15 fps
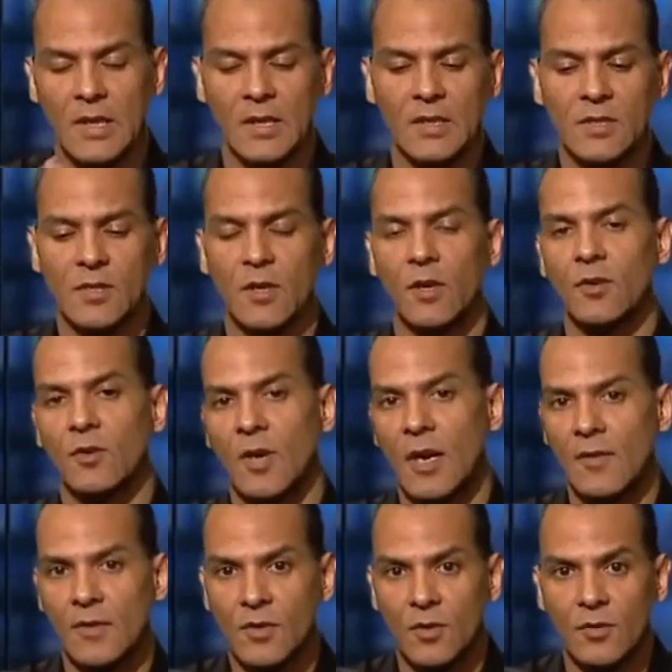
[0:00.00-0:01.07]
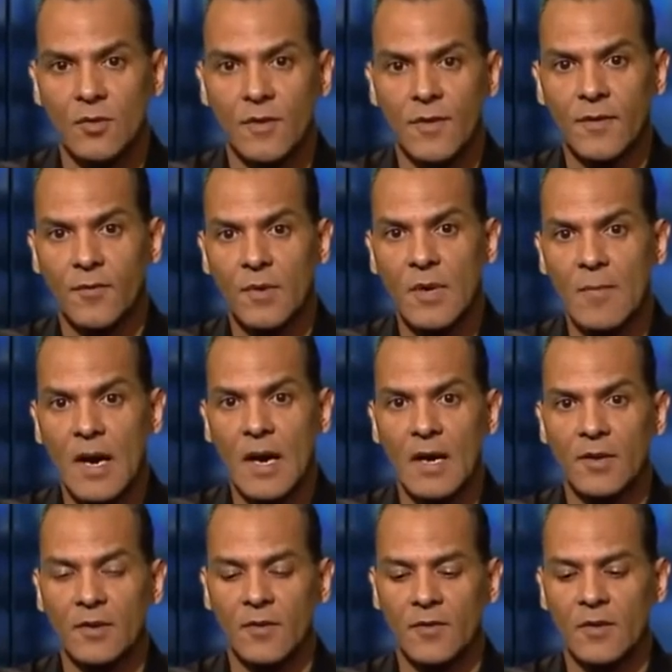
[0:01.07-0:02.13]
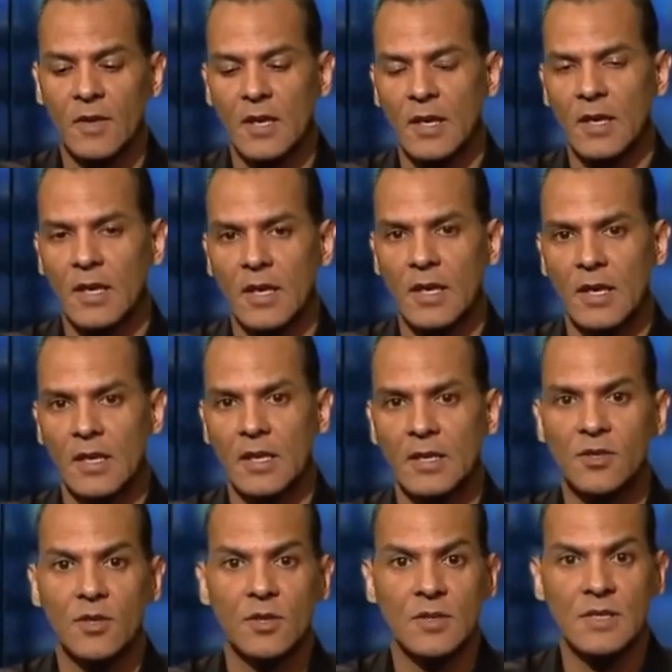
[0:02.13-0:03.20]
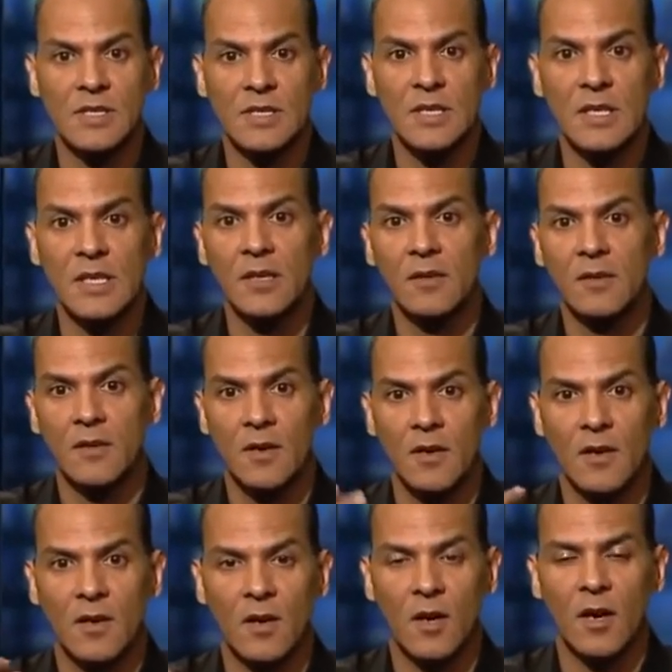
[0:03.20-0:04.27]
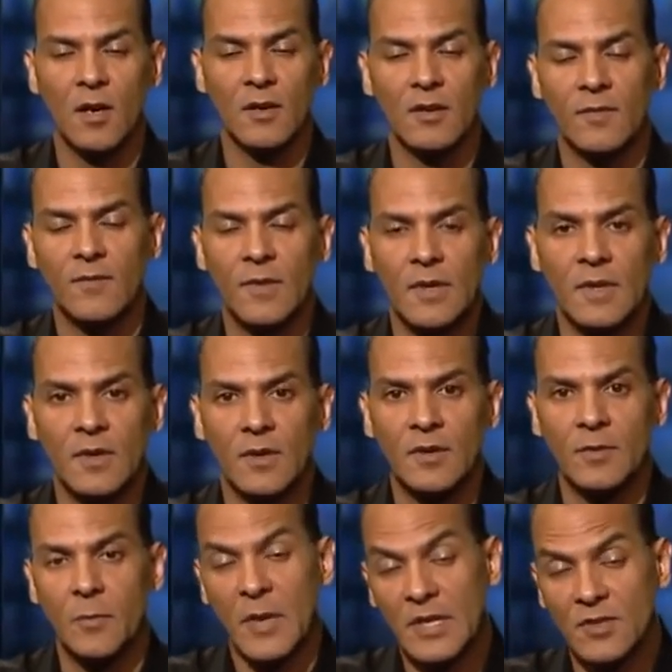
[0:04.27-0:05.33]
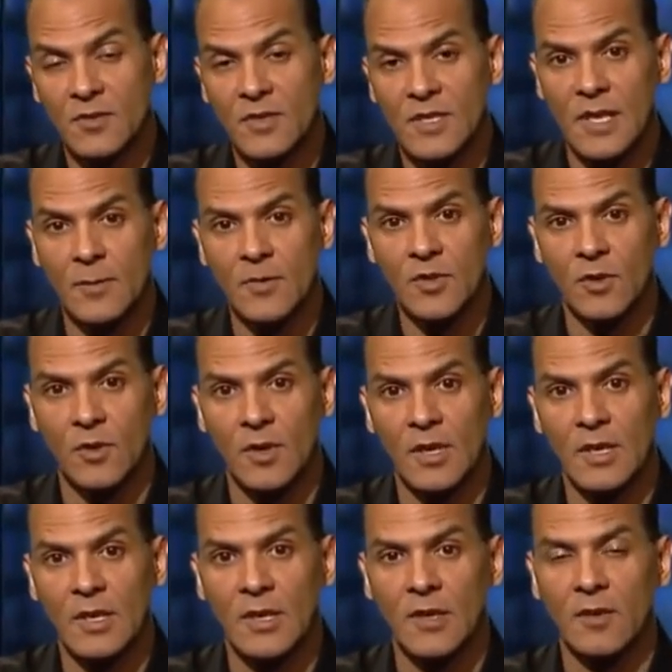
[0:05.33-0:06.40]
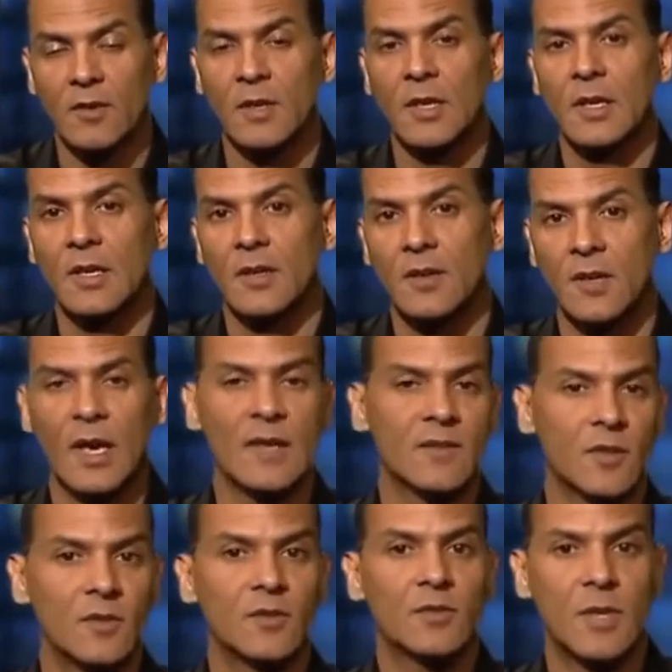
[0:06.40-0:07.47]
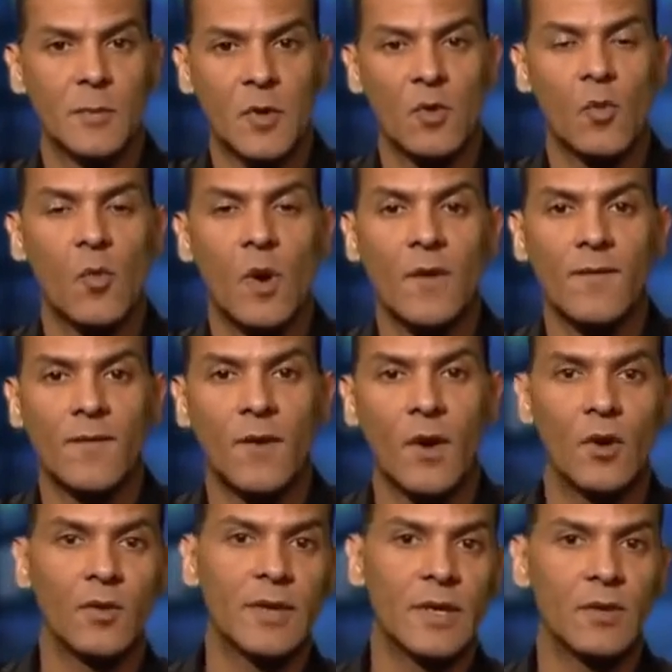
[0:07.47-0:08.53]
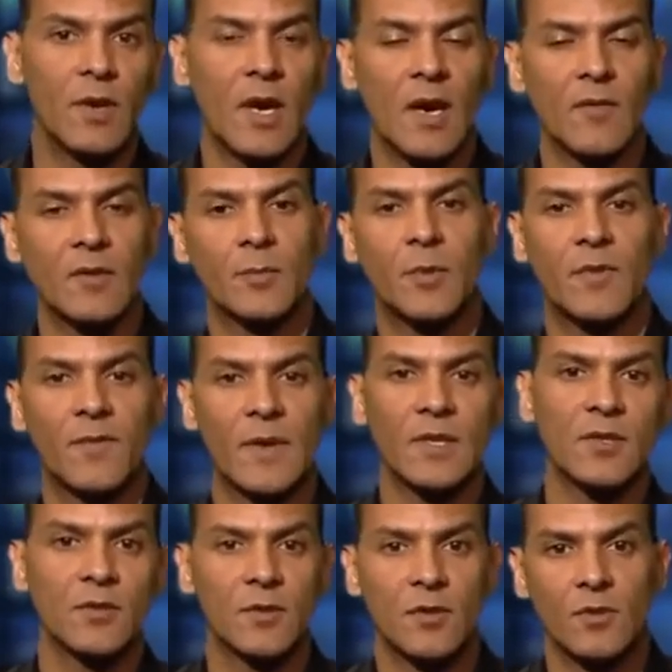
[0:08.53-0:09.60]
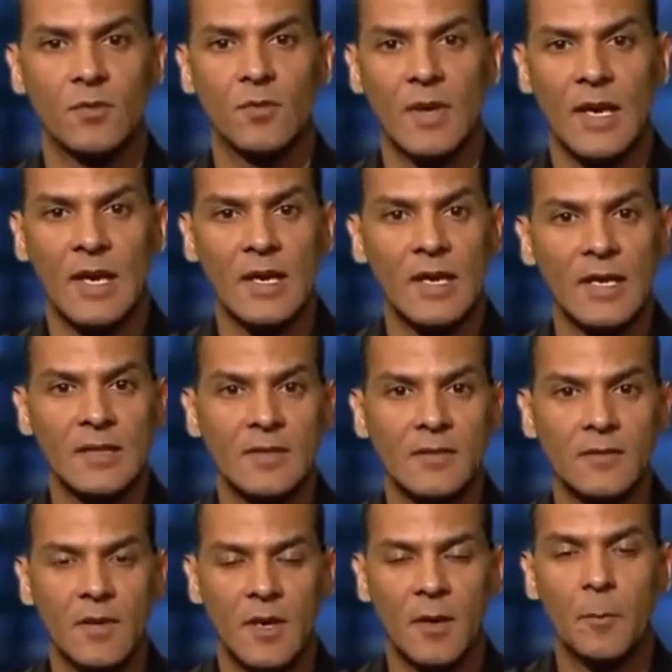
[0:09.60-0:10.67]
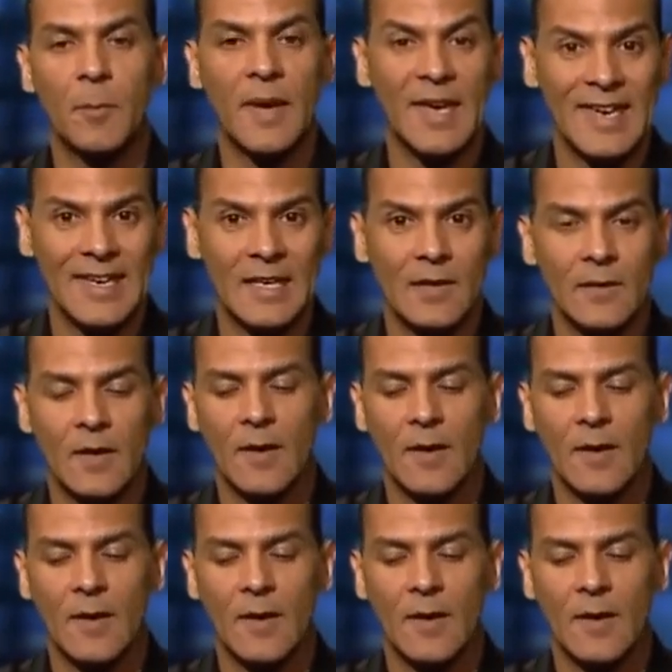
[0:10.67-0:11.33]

So you'll have a total of 3 monitors. And as you can see on the video, on the pictures that I'm showing here, that's the typical workflow that you have in a professional editing bay.